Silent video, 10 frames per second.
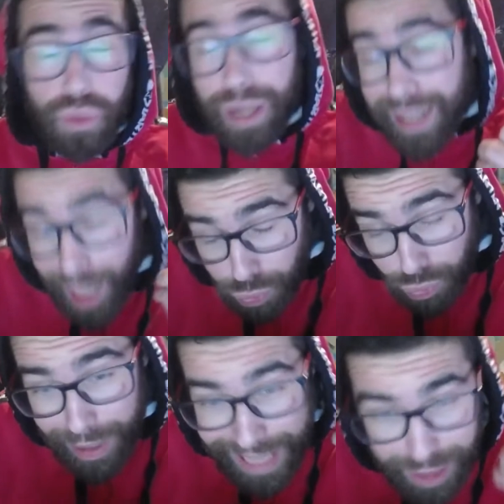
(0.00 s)
you learn how
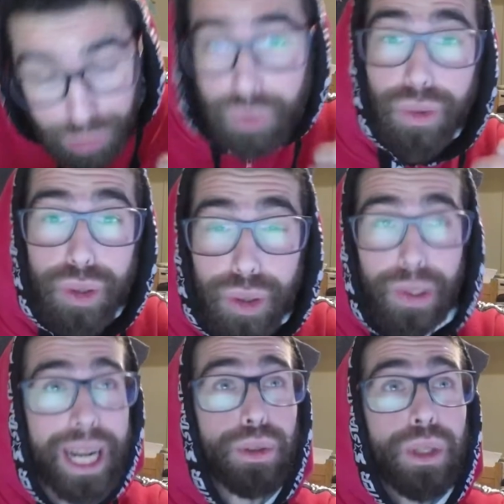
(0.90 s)
to listen to your soul,
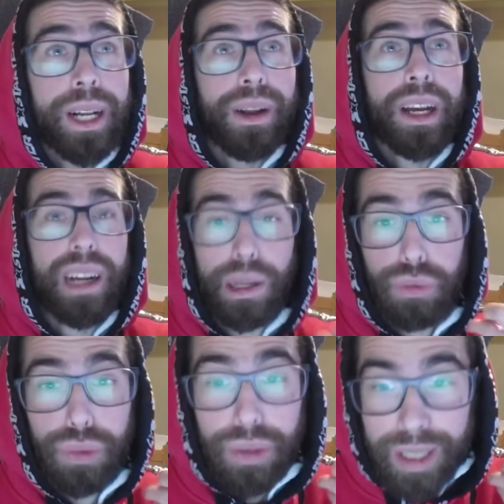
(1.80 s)
how, how
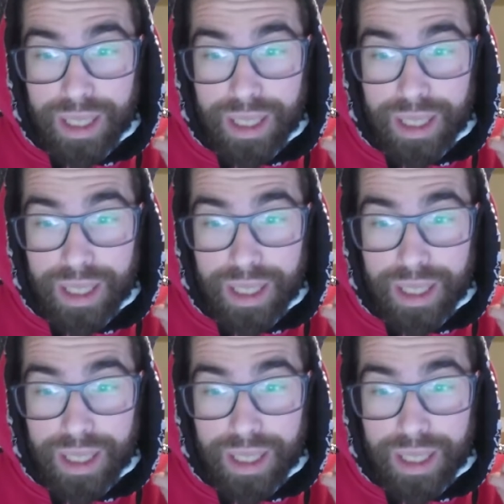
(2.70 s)
to,